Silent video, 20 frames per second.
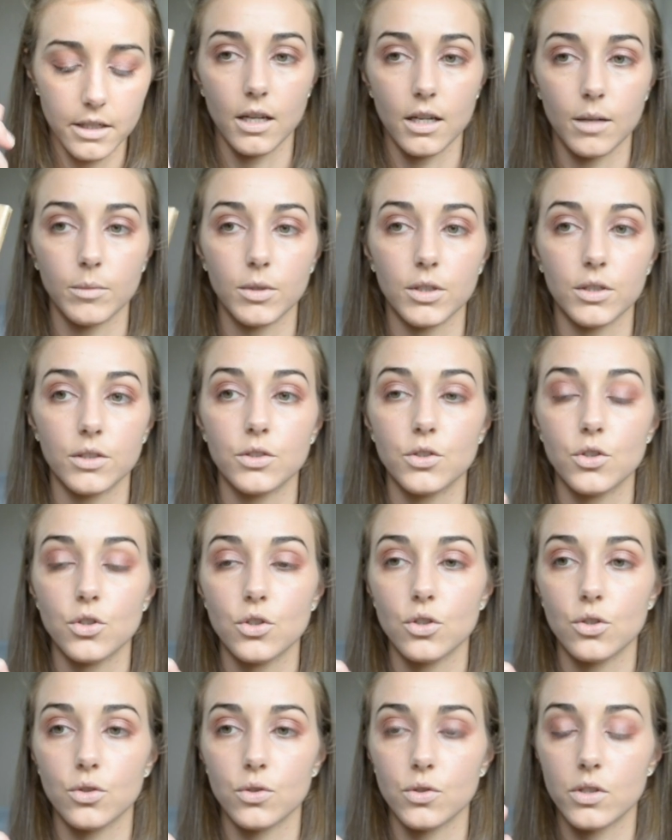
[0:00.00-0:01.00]
and I'm going to
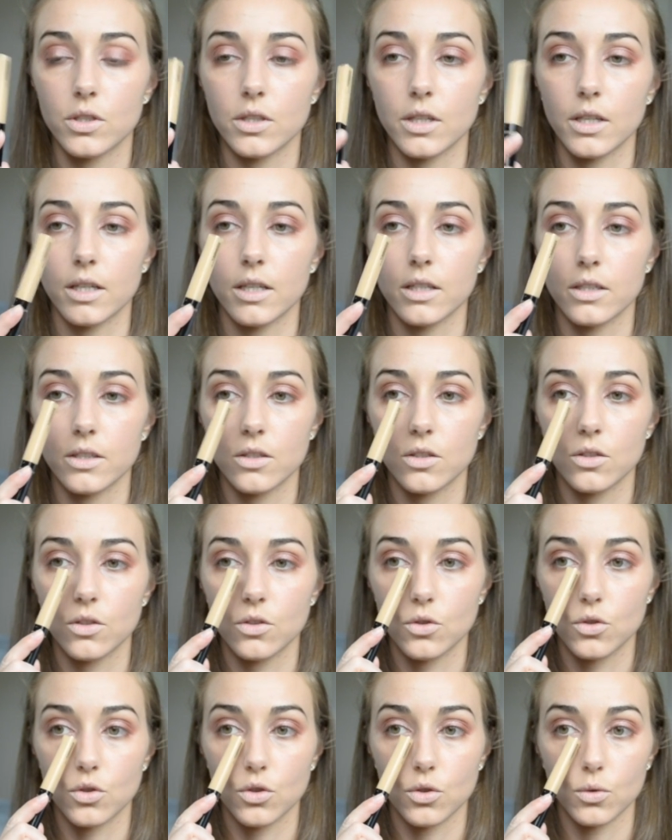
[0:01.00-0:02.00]
use this
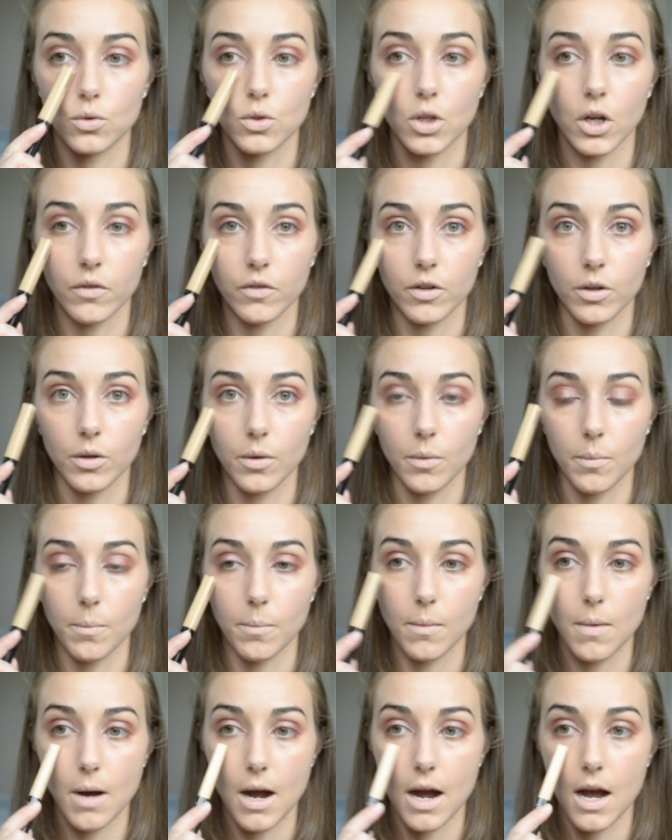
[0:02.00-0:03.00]
to cover
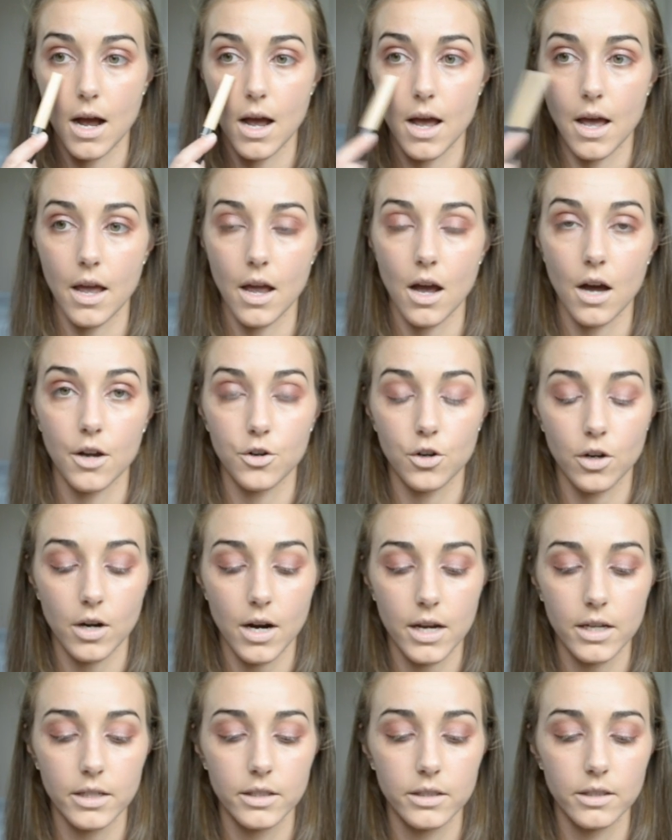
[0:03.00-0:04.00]
my under
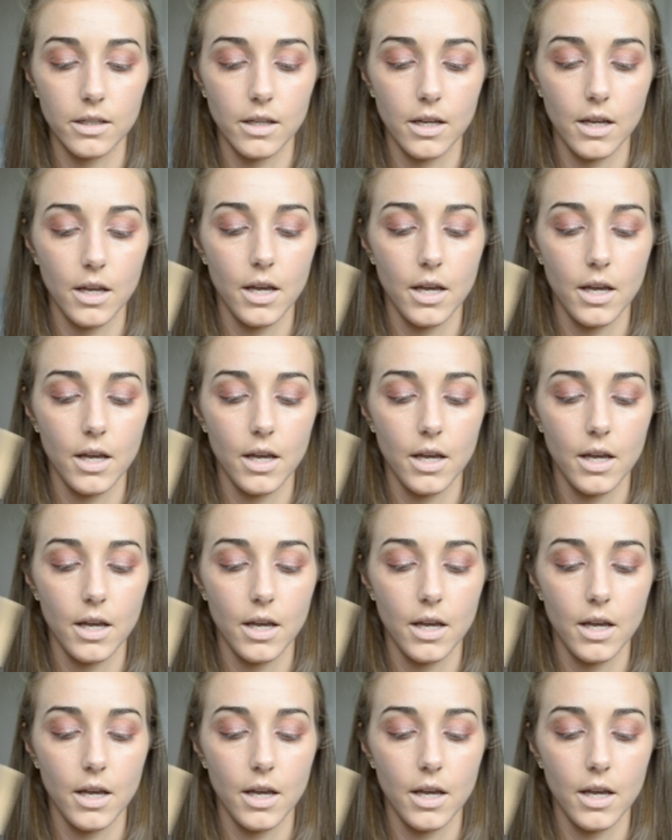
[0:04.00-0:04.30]
eyes,